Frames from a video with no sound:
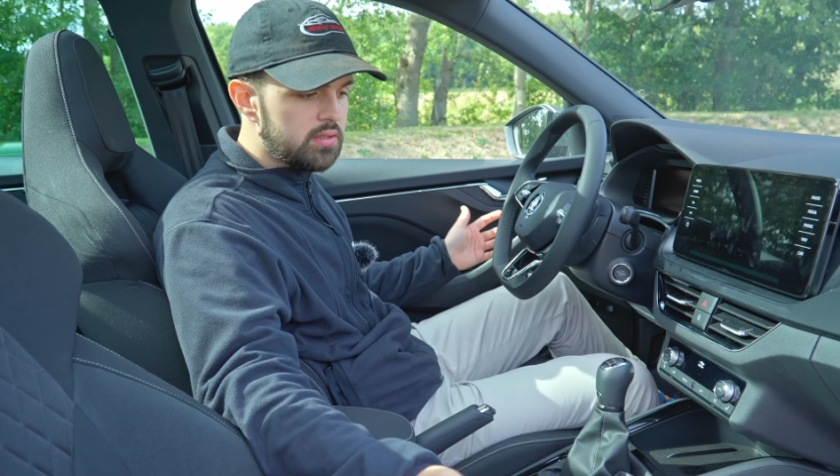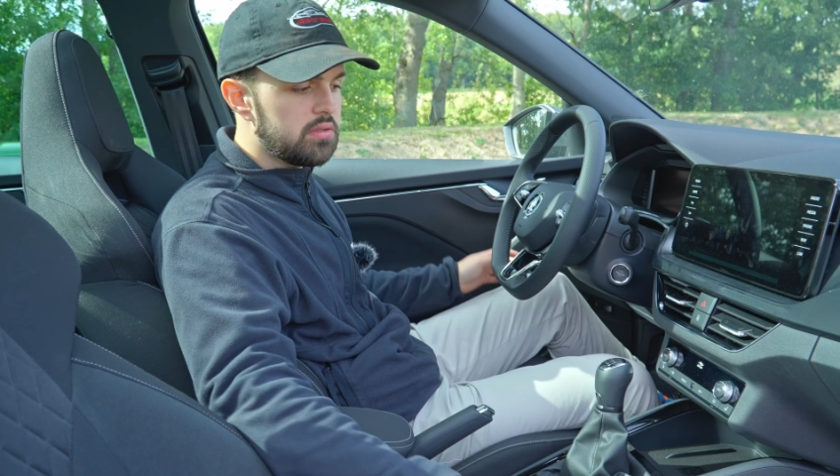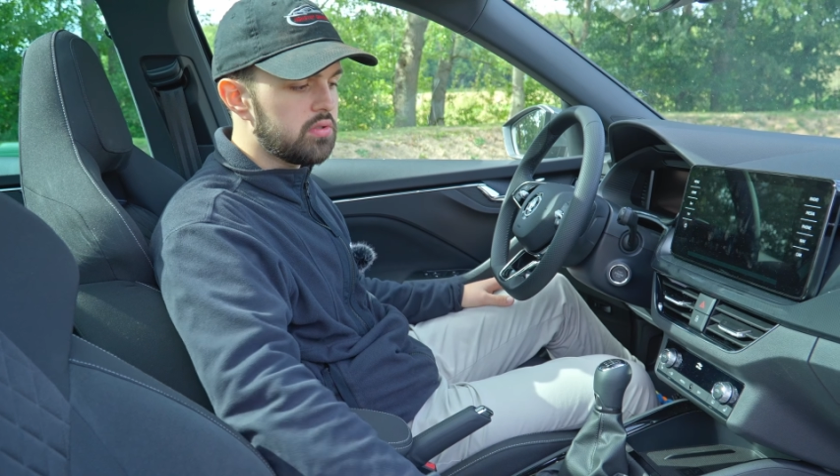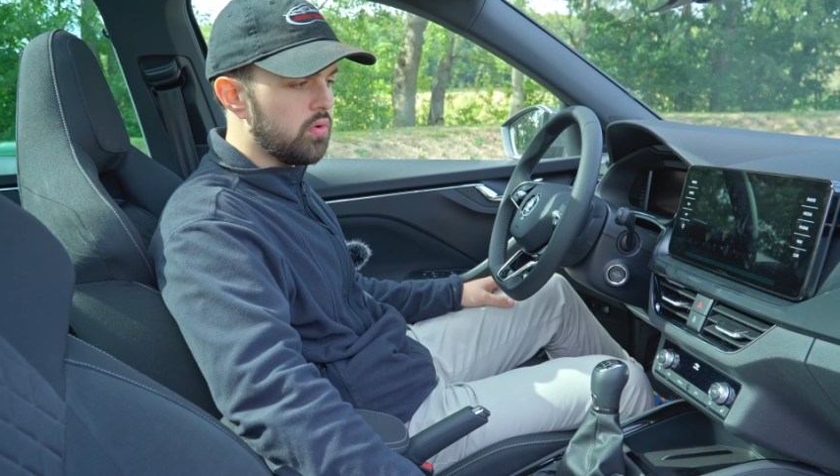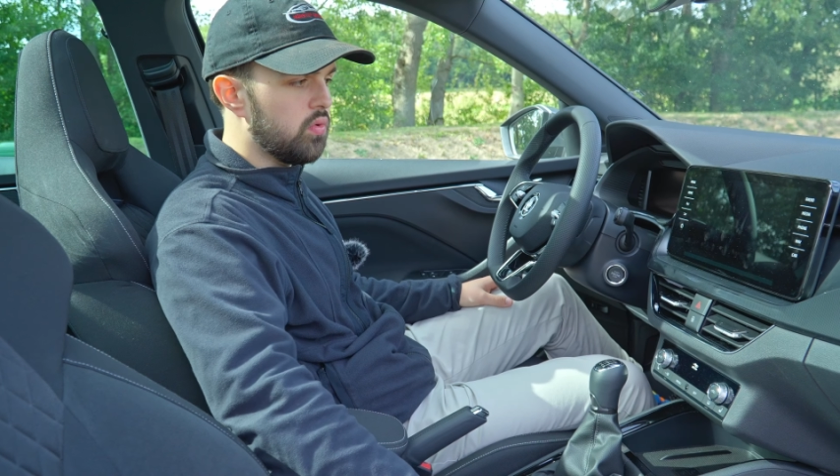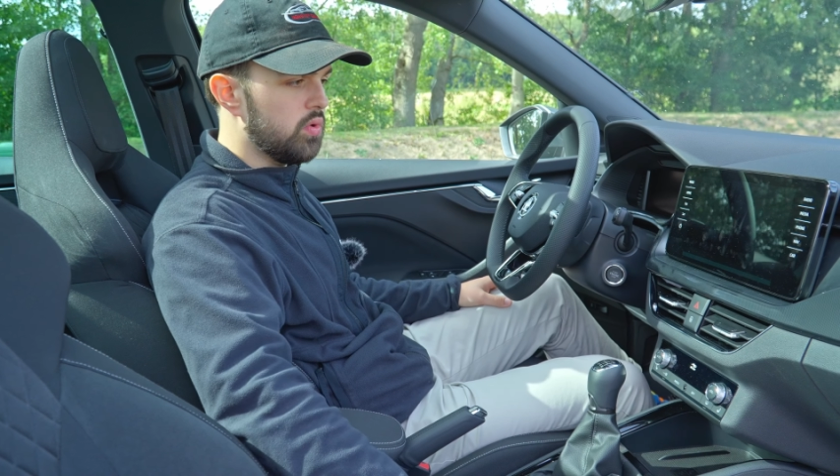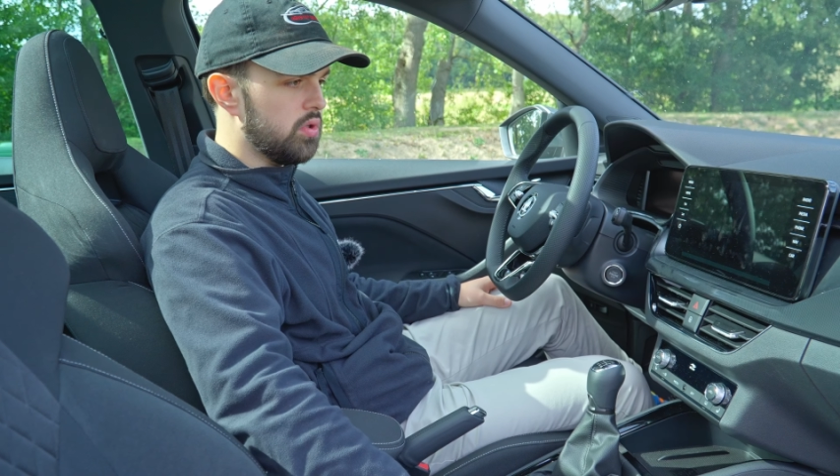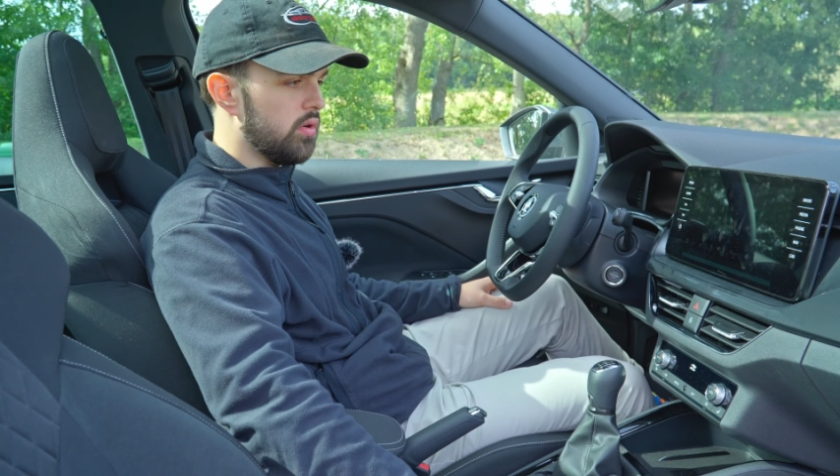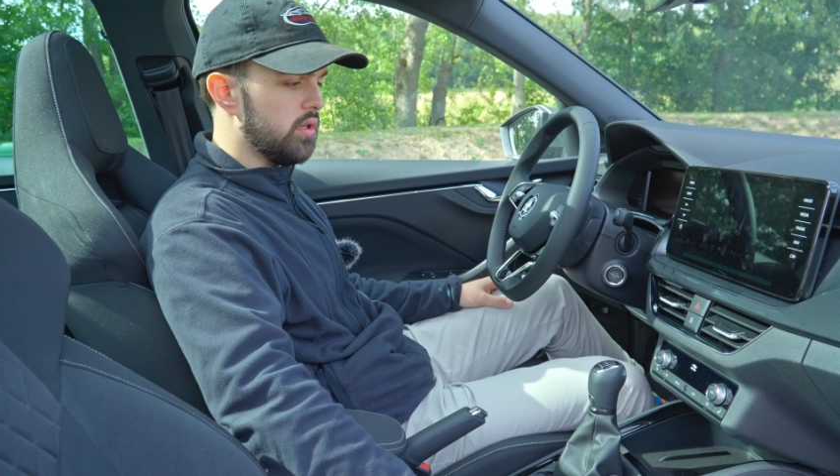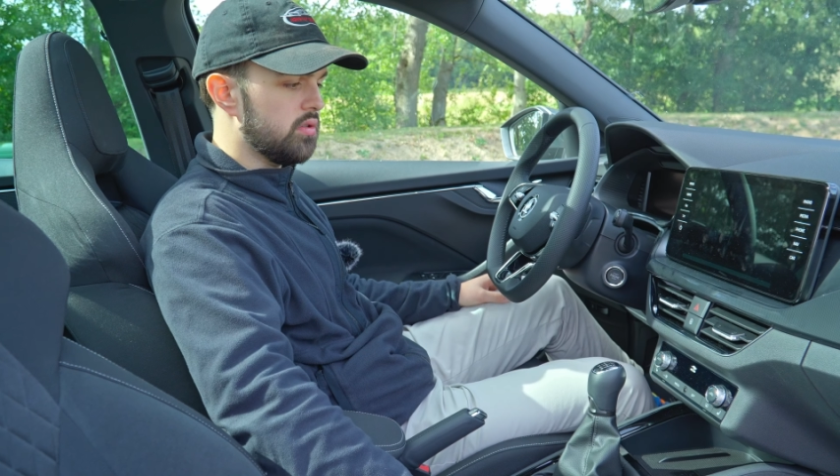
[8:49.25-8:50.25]
so you
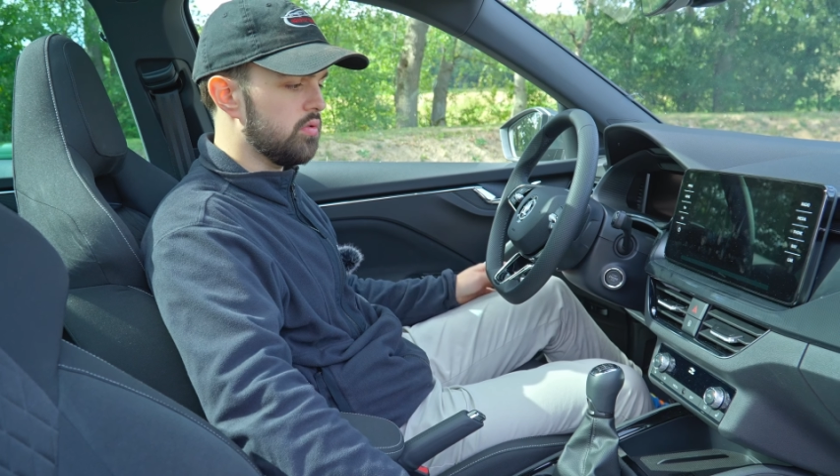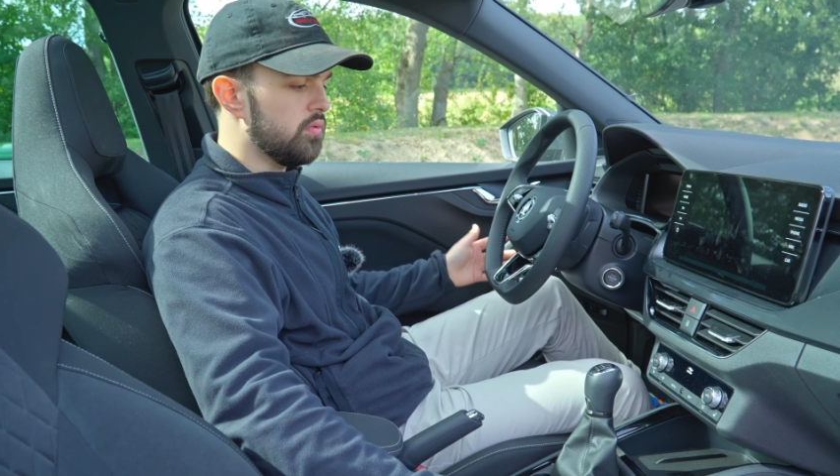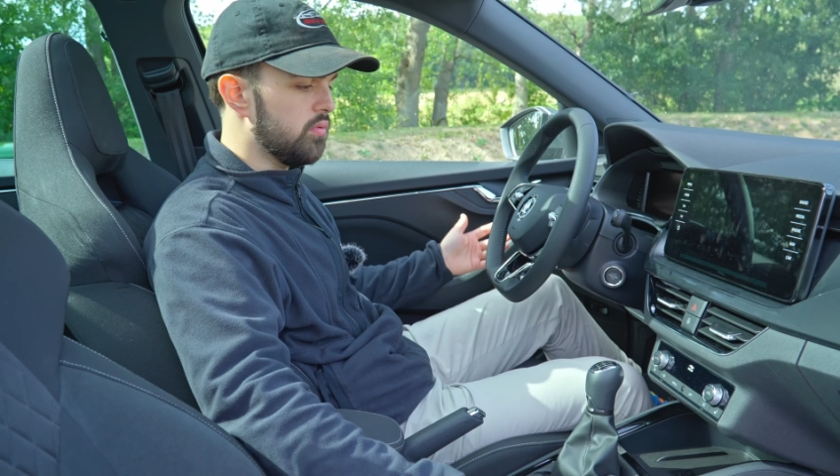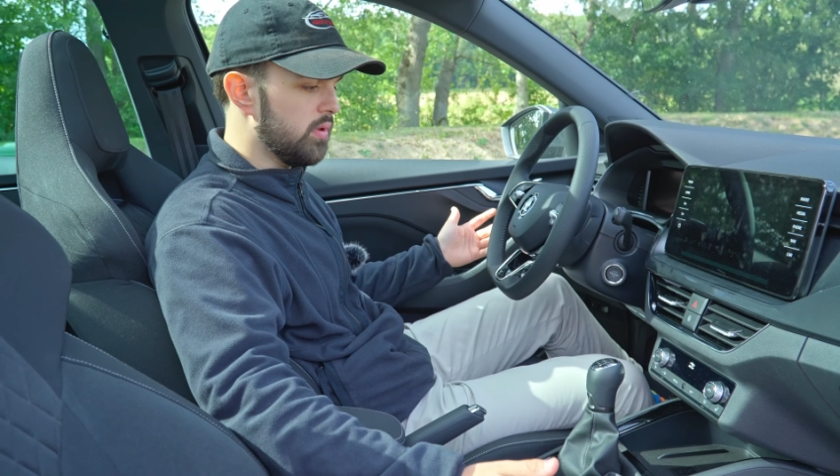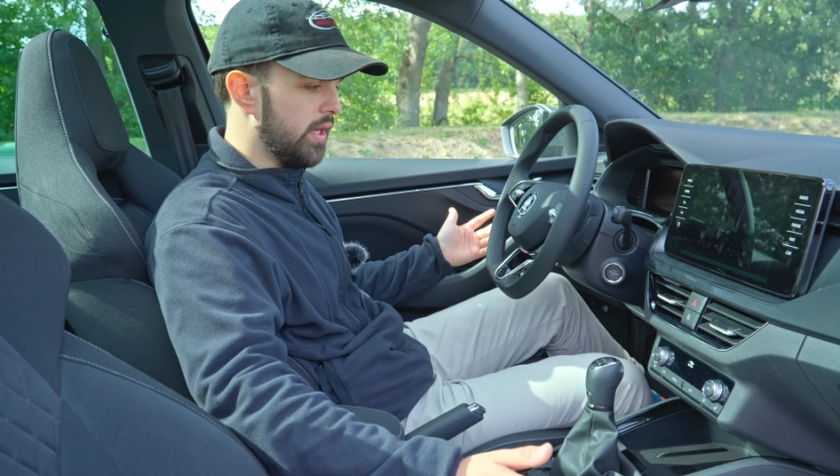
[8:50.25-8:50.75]
don't need to